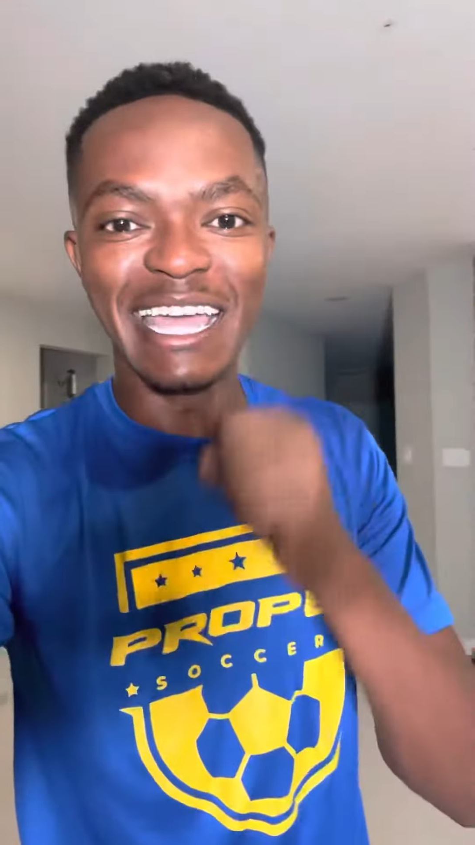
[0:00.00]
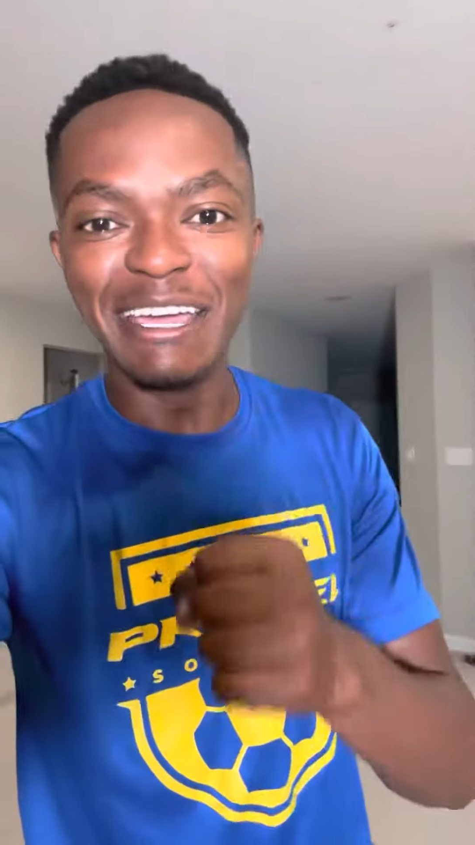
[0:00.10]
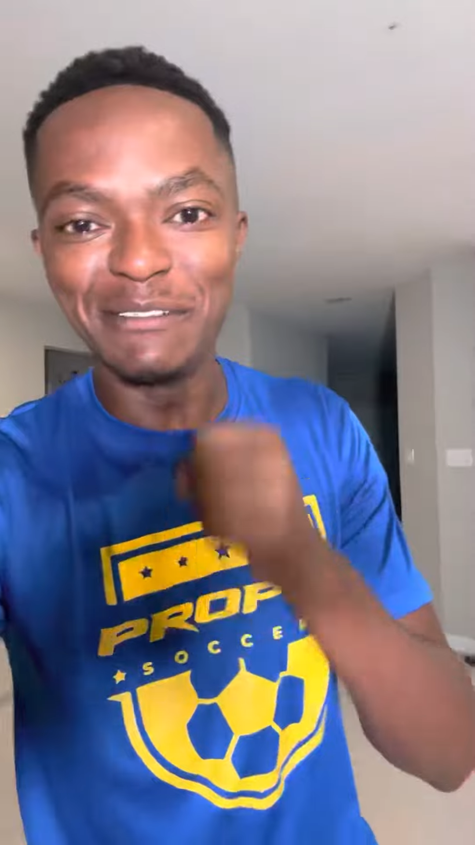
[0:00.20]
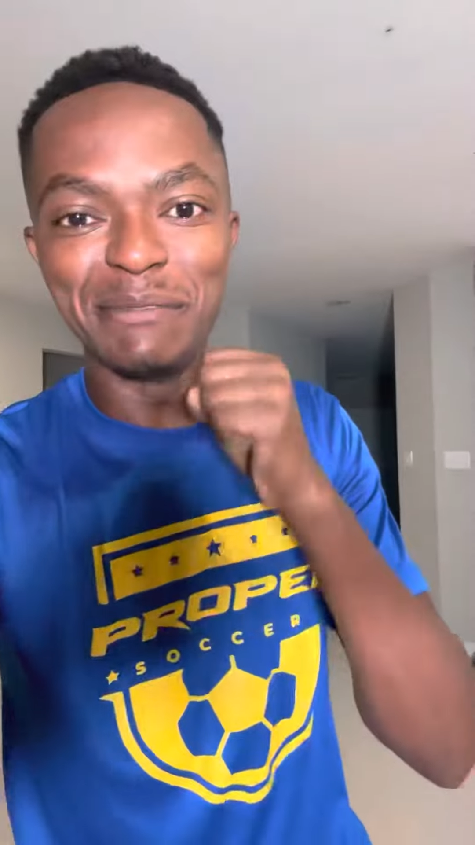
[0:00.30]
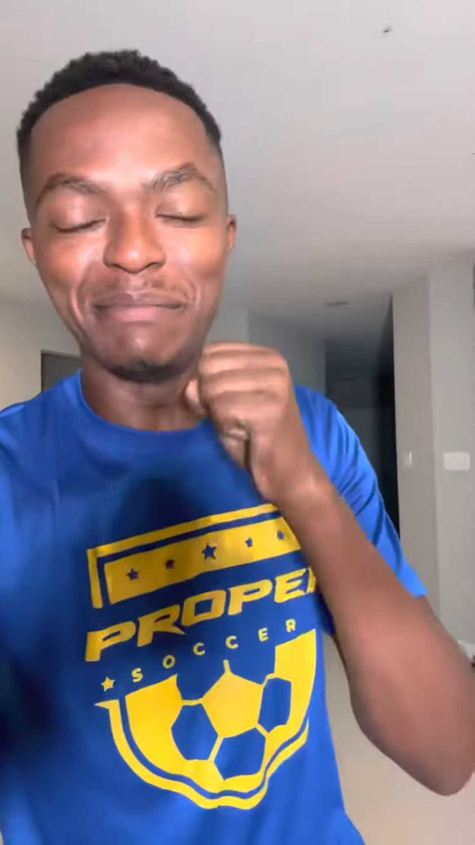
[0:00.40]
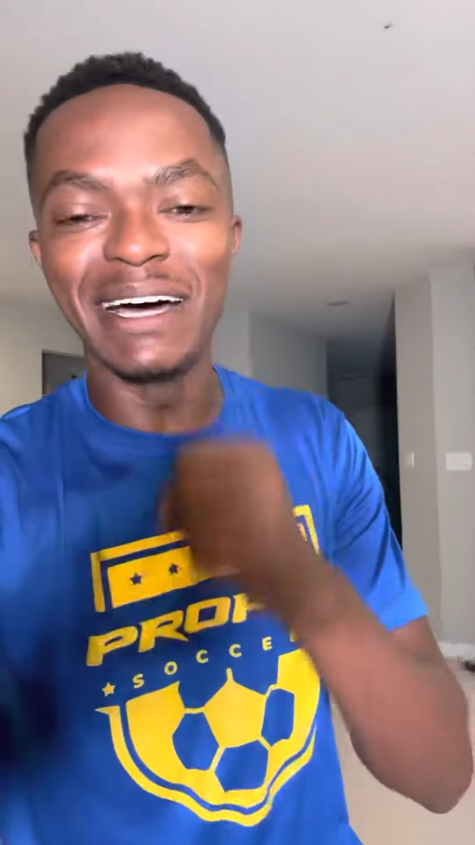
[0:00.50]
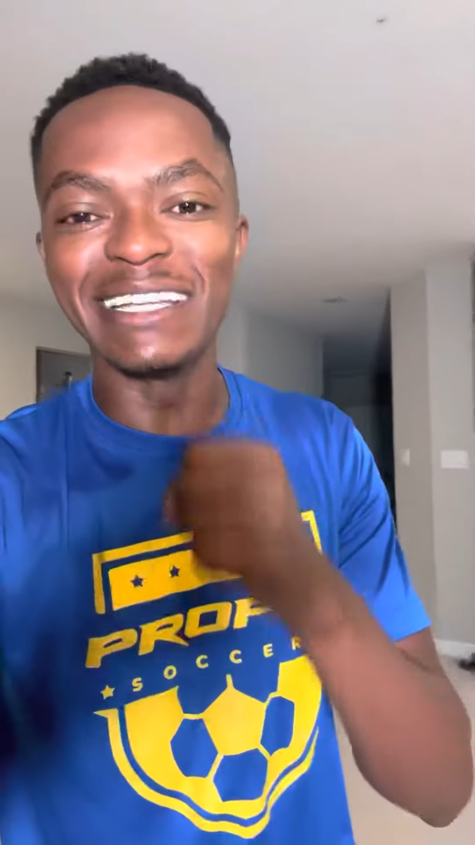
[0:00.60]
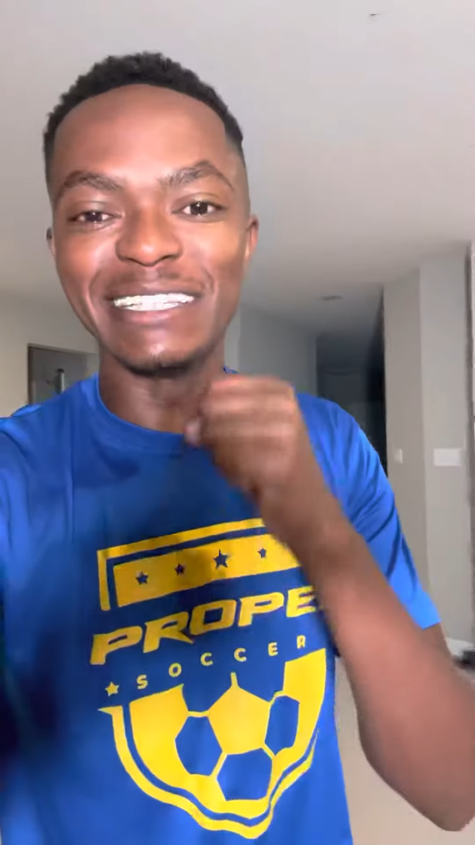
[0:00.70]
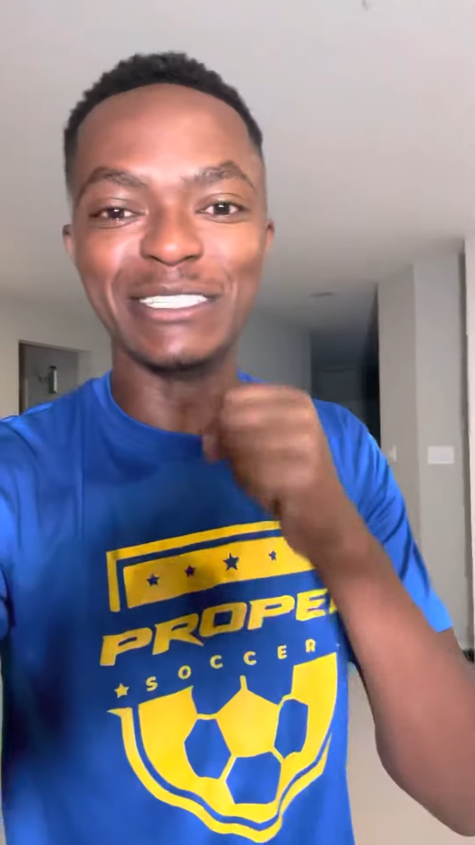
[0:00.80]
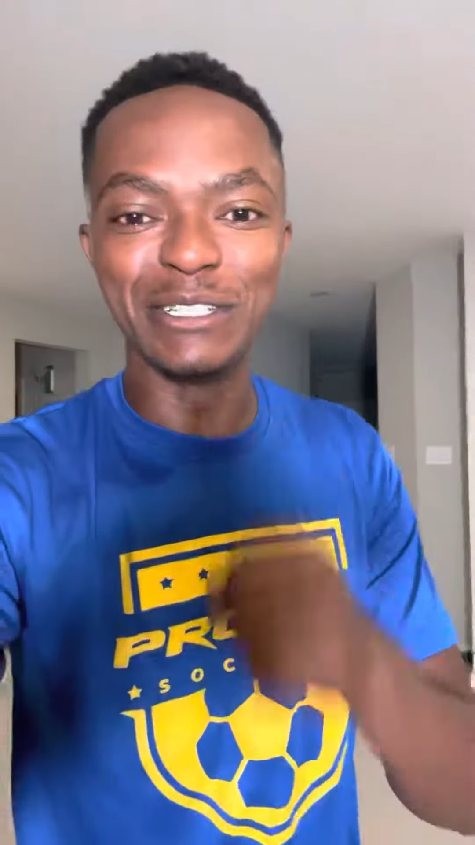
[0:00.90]

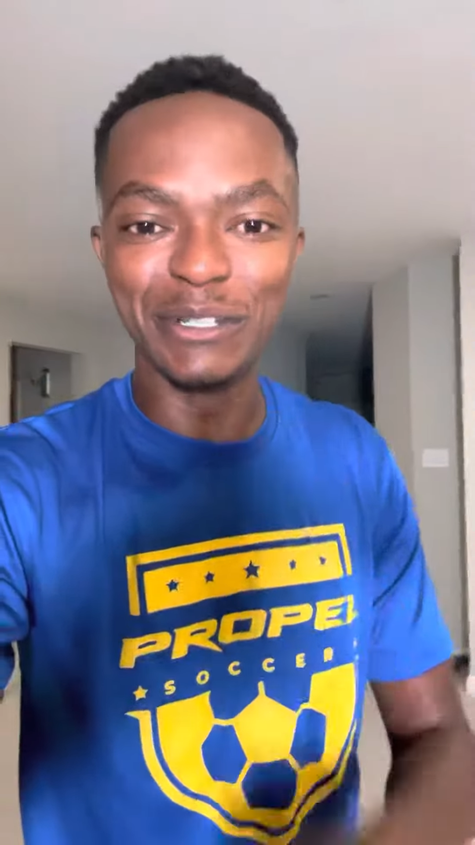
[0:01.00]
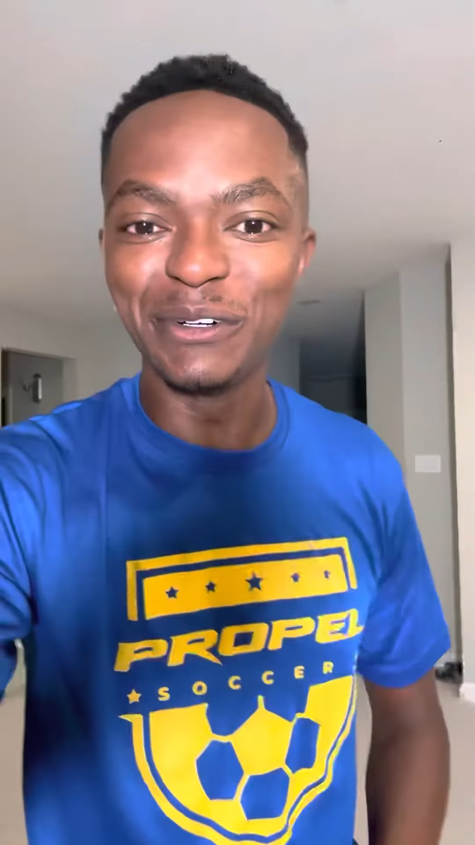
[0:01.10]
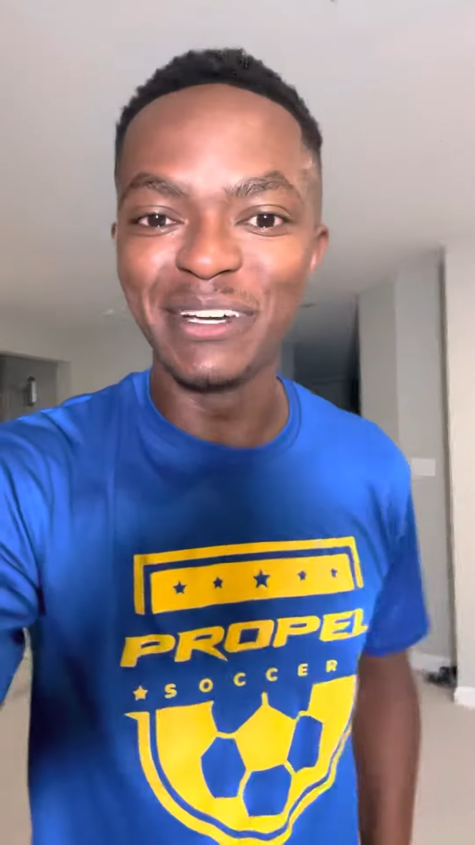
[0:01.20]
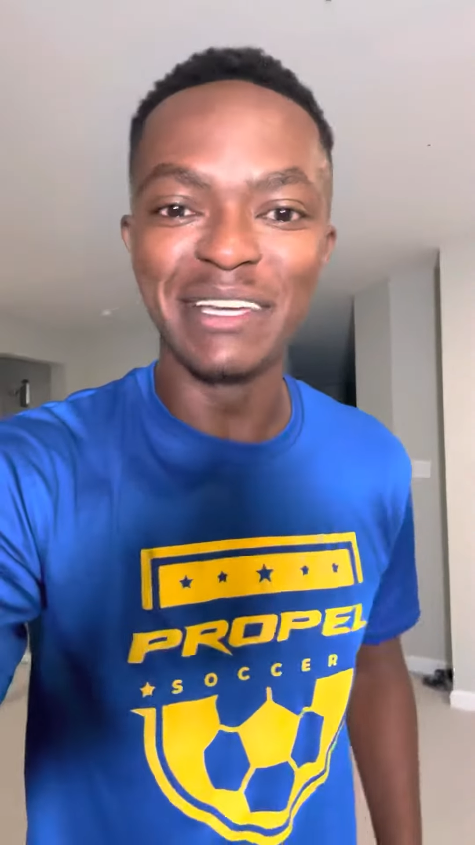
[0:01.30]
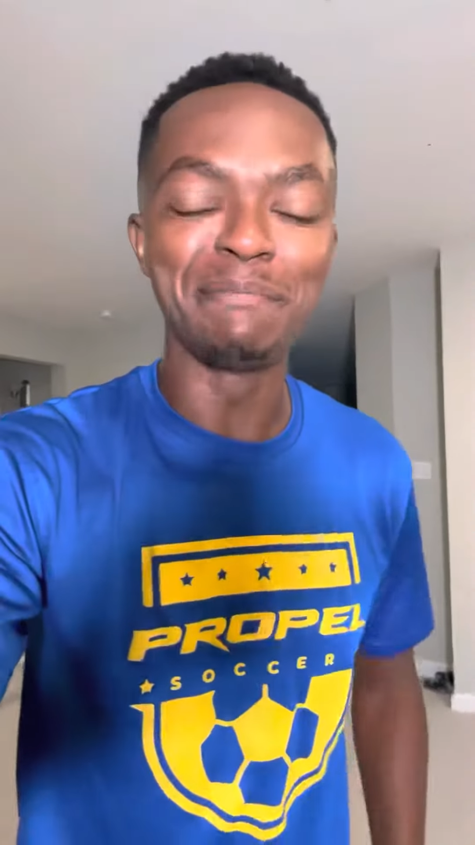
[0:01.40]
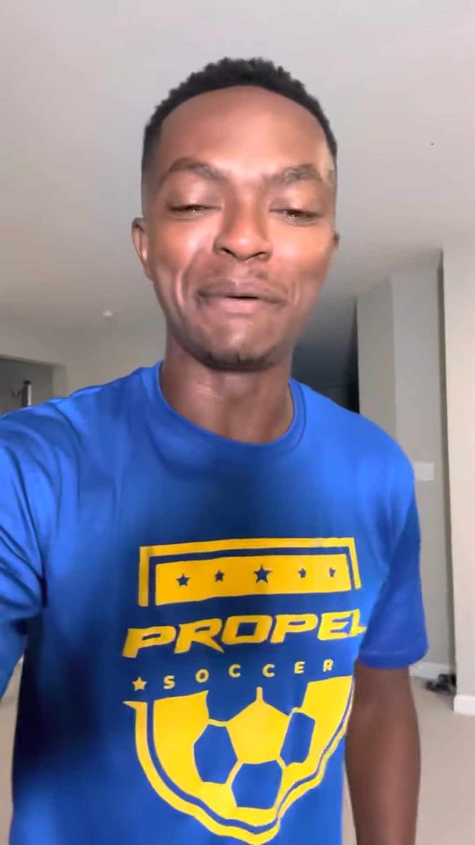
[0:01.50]
everybody doing?